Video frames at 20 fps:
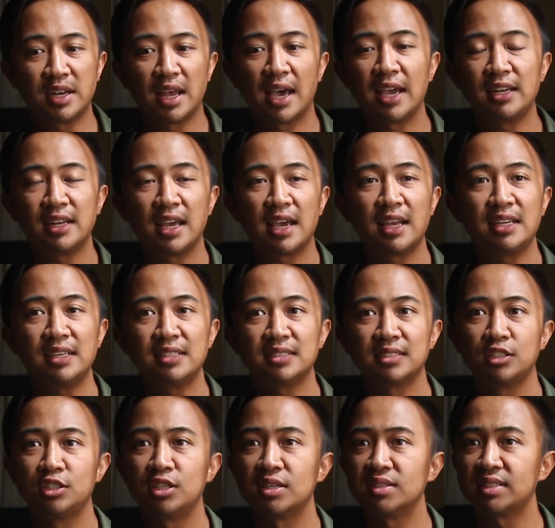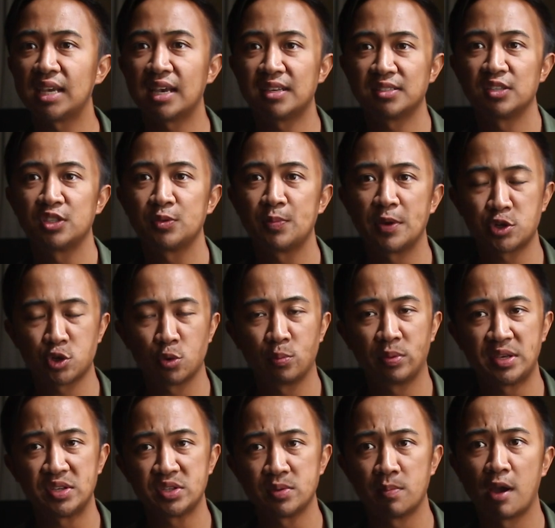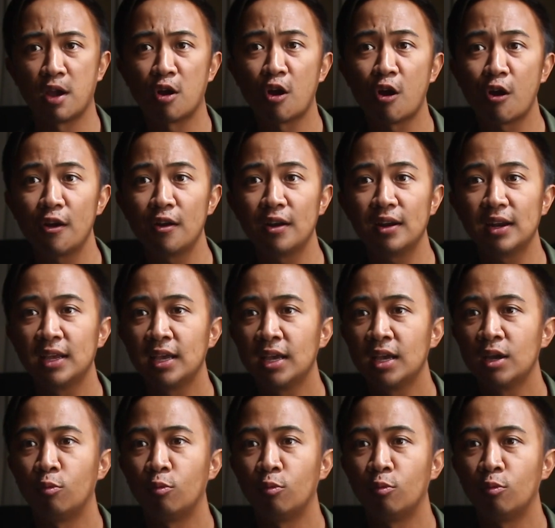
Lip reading: the 990s just has a special place in my heart,